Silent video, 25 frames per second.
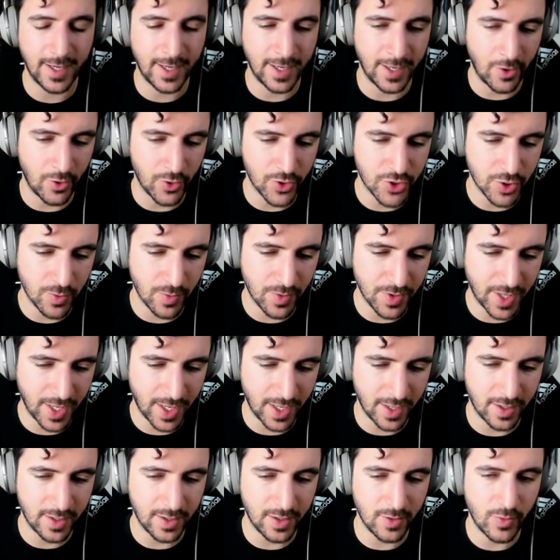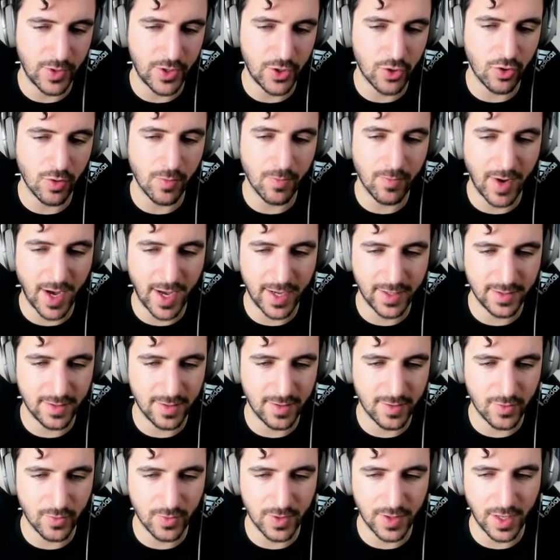On top of that, when you combine
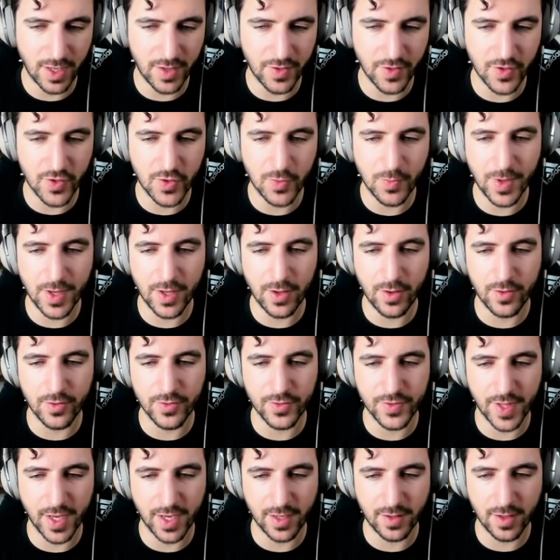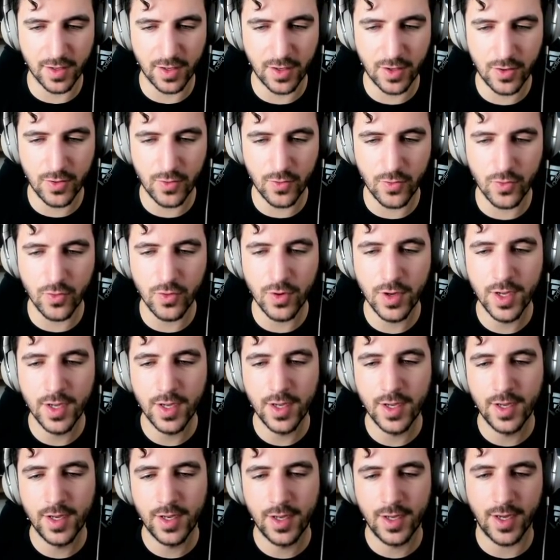this with other spells like the Q,
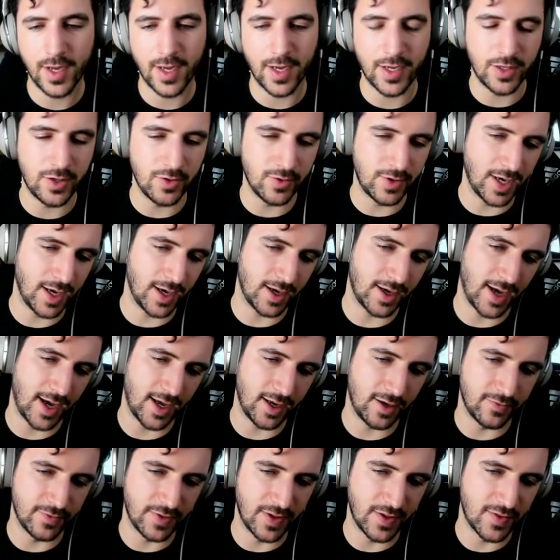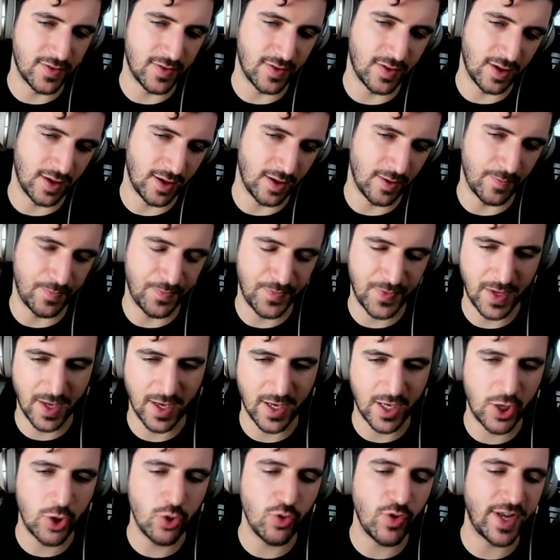you get kind of this
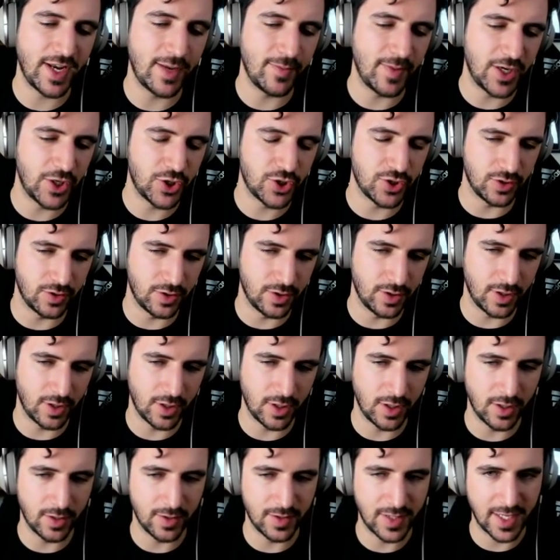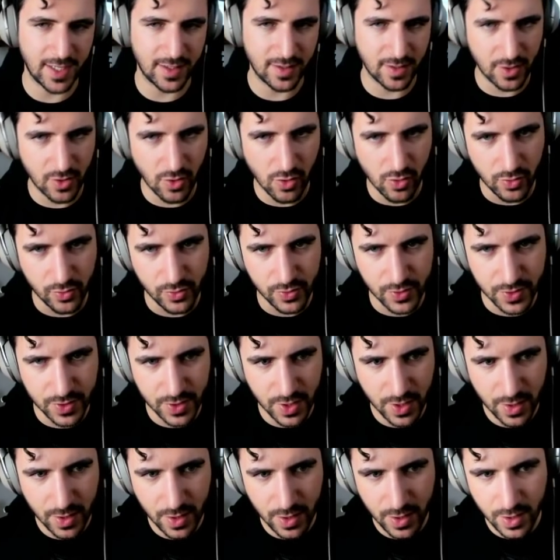Q animation that
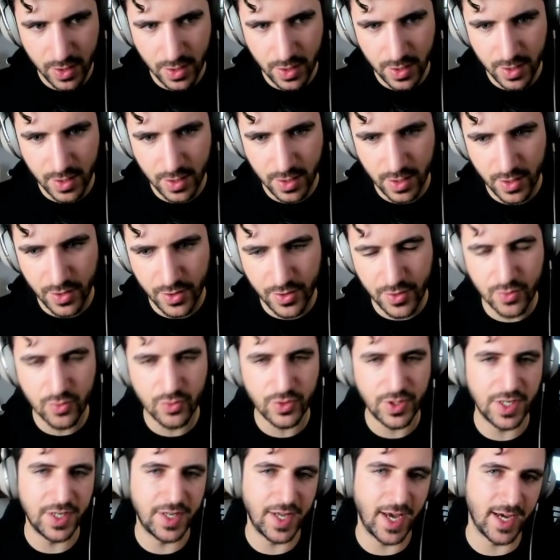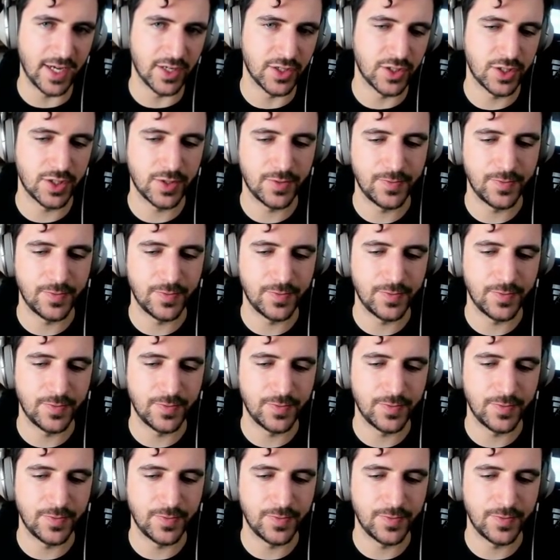goes through the dash.